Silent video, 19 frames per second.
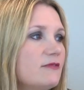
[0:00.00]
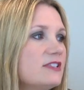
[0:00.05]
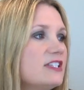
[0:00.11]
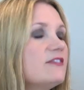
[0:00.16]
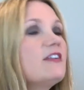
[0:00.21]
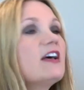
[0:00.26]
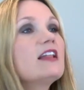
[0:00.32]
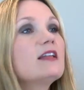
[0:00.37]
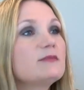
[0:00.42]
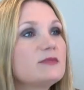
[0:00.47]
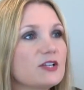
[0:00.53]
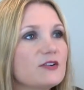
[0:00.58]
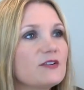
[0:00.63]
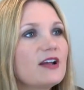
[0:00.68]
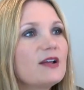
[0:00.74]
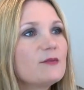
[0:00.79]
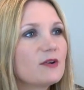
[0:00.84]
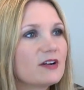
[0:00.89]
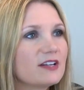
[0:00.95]
developed a
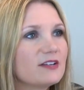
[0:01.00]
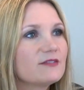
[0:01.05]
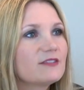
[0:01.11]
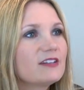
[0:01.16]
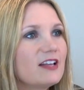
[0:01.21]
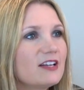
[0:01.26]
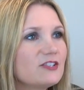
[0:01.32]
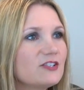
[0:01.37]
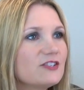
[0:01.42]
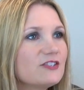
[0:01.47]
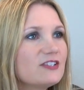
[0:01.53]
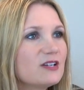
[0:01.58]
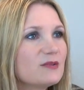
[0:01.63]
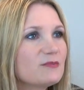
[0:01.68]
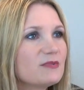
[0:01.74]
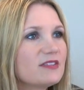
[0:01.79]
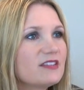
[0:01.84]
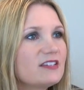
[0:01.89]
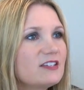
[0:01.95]
great working
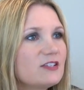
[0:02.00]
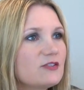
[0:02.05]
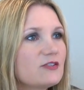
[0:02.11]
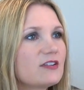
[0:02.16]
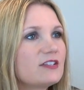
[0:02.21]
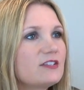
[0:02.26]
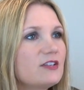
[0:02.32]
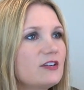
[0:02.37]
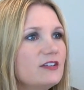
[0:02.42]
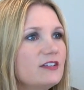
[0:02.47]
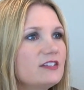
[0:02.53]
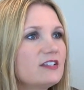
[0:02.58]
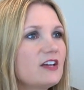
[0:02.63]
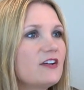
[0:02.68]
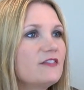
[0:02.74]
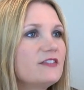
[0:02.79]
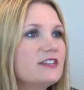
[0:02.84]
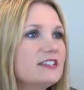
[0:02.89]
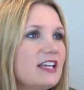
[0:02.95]
relationship with the district attorney's
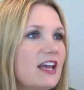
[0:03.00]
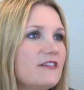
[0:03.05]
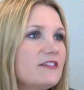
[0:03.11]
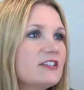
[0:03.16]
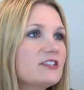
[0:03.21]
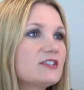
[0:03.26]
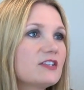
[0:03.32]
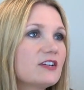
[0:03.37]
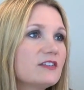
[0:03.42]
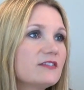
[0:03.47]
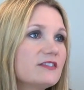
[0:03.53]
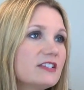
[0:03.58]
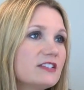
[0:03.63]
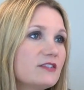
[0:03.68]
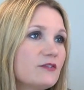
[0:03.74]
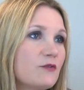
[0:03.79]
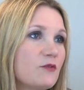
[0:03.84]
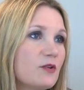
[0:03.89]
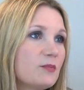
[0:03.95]
office, having served
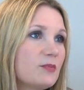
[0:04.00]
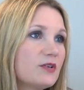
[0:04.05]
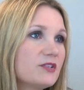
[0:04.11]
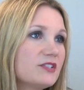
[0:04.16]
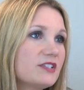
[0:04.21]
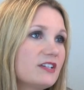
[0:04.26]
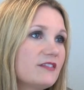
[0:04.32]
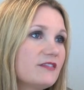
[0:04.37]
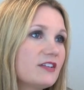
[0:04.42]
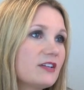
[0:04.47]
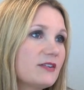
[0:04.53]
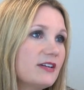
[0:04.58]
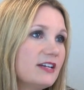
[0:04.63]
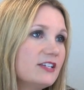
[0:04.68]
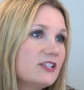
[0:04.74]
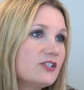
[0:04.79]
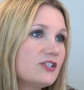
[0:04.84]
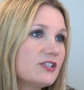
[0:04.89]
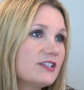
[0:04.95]
as a foreperson of the
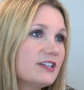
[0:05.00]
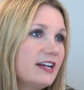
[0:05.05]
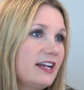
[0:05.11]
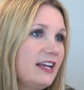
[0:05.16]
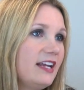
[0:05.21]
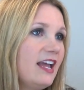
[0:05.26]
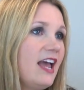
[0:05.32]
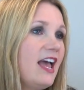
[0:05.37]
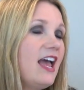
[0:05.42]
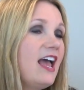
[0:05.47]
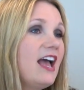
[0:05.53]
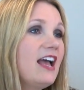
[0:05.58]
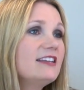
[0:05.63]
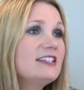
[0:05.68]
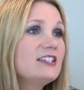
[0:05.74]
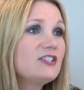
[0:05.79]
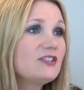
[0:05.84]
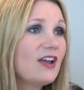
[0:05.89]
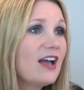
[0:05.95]
grand jury.
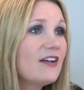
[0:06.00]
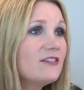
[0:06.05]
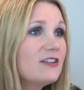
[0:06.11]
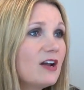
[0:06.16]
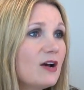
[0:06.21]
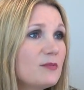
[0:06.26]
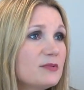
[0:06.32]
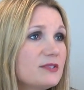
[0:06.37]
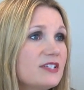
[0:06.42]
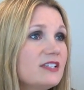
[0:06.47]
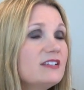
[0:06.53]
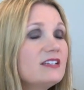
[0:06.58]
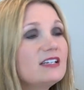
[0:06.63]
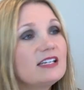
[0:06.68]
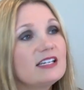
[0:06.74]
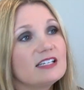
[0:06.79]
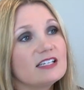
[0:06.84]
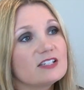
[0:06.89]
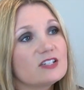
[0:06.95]
Did you have an
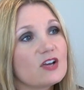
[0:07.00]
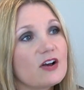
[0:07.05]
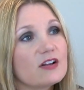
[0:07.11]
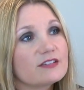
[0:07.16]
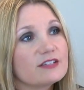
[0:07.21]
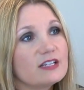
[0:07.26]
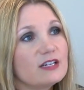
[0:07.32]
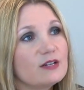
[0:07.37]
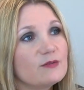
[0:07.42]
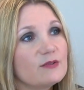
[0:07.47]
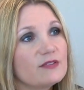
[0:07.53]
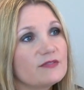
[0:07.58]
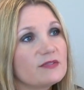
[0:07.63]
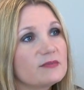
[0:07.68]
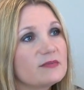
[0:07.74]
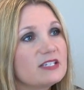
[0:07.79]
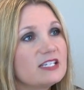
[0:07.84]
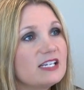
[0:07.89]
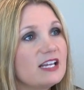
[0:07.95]
opportunity to talk to anyone
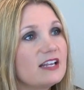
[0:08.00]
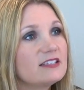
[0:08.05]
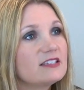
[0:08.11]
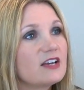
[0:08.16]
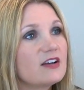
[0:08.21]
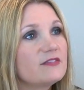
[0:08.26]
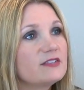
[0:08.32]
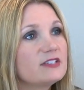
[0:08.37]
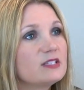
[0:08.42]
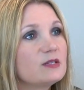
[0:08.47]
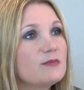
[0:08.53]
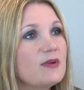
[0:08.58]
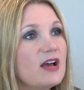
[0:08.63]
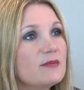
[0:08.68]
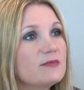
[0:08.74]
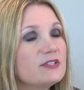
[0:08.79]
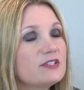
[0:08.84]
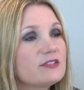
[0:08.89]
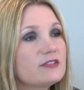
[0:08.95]
from the DA's office
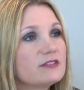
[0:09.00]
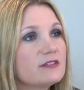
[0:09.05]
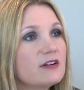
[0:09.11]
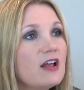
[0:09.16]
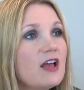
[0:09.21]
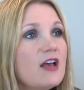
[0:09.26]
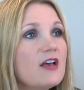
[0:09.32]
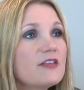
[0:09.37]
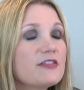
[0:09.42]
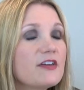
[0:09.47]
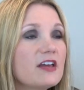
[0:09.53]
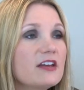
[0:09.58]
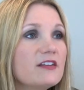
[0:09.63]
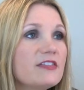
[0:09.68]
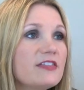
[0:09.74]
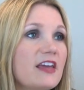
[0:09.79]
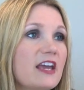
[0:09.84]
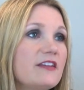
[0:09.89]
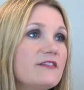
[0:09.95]
about Mr.
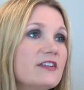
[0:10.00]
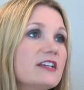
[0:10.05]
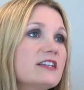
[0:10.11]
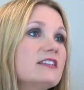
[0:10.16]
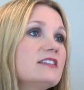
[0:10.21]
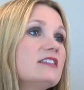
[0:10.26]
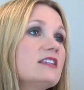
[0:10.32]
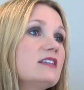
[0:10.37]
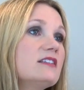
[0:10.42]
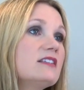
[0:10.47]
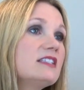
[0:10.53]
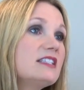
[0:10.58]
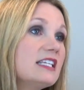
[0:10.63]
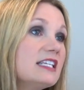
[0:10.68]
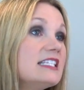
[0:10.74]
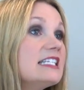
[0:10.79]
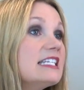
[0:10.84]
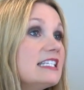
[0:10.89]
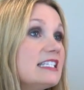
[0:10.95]
Thonathava's
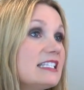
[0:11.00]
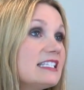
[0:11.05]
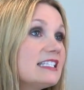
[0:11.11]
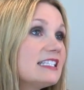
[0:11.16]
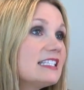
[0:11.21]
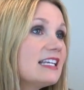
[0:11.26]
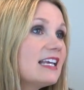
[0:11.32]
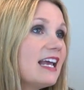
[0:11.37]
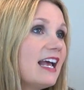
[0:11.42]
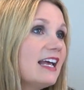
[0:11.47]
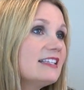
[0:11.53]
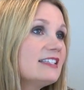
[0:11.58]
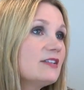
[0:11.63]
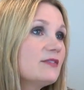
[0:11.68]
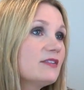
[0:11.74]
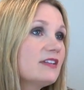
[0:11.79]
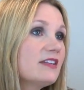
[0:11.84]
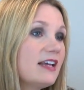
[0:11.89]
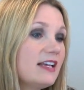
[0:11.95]
sentence as
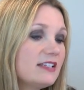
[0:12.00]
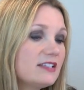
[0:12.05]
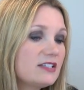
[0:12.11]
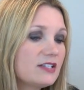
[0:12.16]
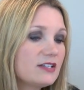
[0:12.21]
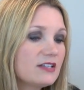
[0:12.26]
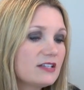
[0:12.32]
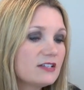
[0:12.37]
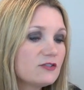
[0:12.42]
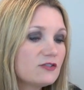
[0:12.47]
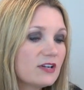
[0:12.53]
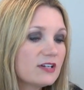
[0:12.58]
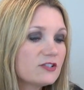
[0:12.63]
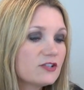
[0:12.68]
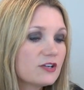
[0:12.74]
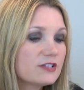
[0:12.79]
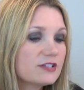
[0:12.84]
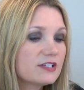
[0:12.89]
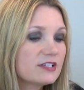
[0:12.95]
it relates to the drug
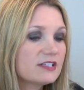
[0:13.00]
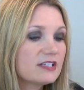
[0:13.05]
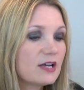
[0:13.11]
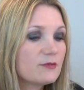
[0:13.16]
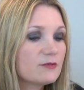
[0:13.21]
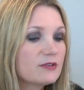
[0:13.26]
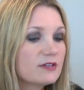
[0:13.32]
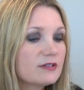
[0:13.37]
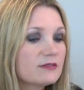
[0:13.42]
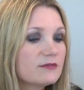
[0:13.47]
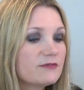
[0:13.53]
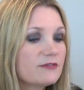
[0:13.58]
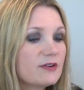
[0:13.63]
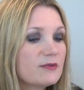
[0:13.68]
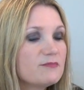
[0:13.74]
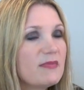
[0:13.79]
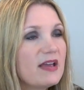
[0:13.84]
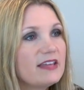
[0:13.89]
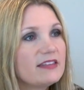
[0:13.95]
charges that were
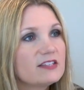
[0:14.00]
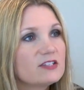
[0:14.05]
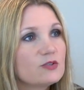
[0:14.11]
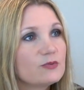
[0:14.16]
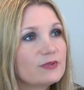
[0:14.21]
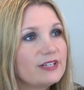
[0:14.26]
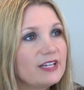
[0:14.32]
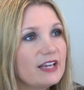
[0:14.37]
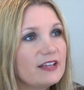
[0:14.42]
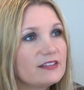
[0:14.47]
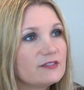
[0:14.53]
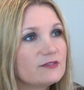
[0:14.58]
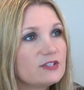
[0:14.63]
from May the 28th